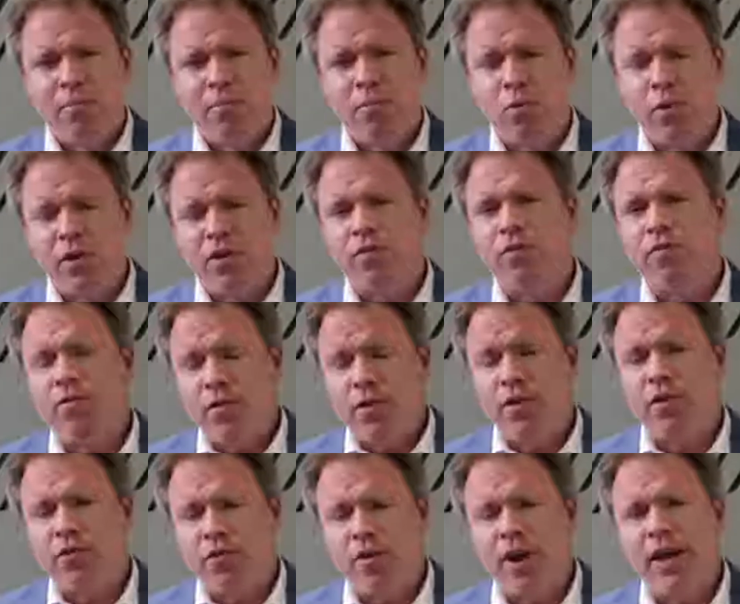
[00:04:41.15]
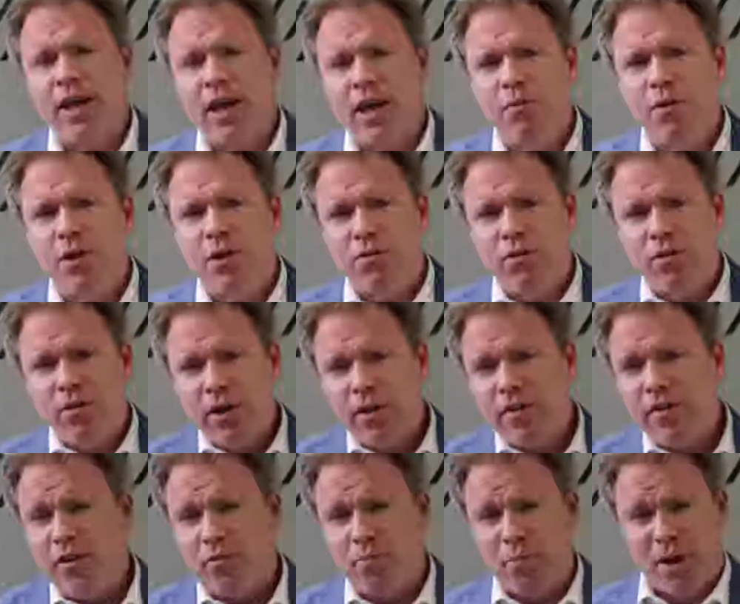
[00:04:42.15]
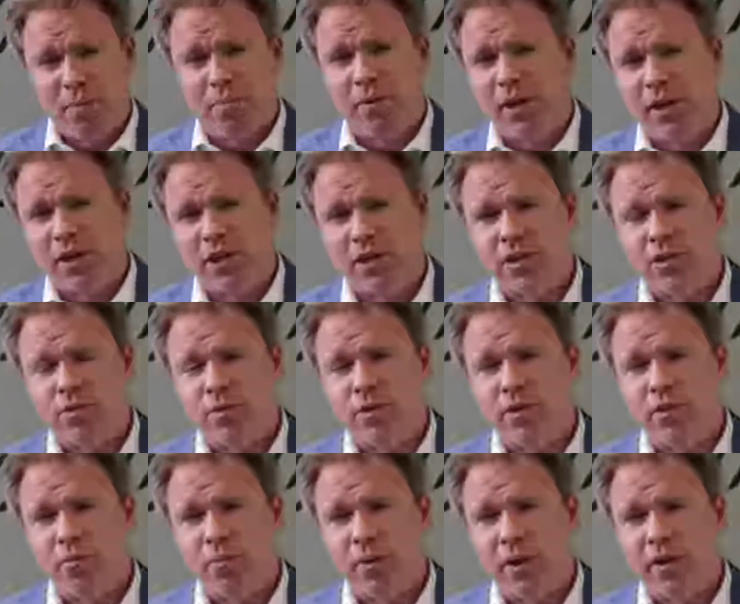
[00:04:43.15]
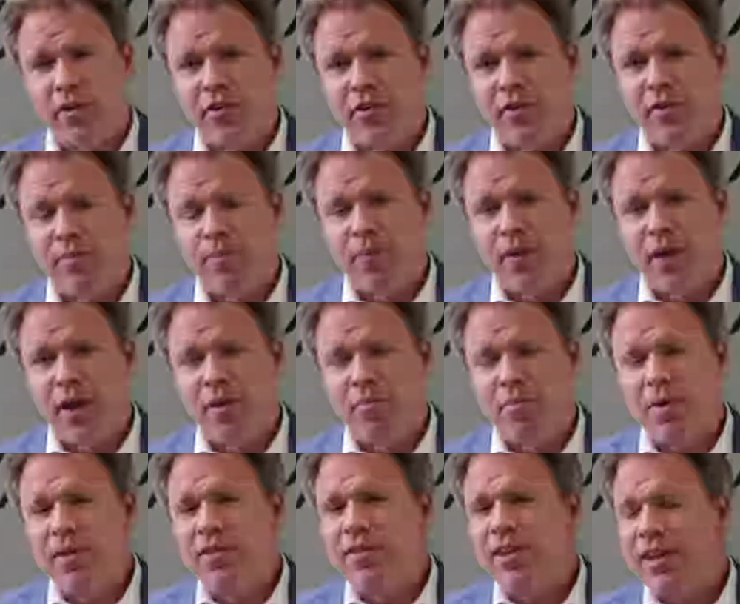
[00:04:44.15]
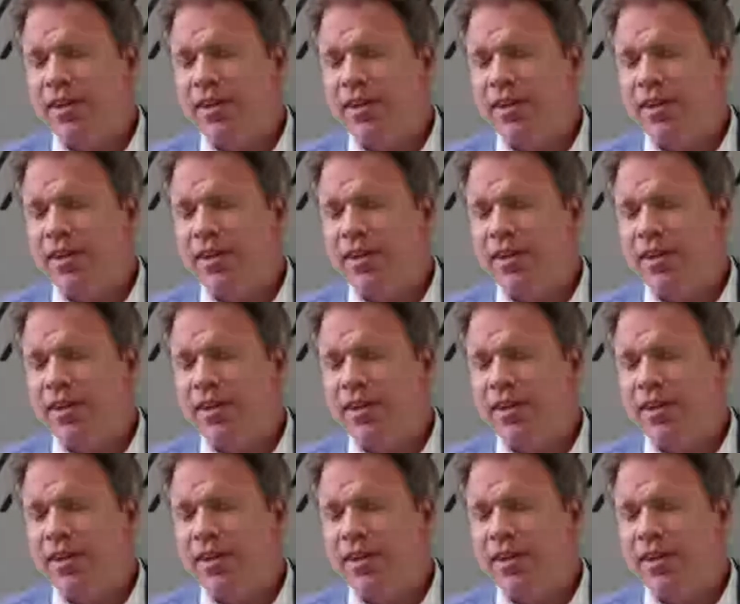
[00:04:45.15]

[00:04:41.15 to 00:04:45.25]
But what's striking when you look at these populations who are displaced is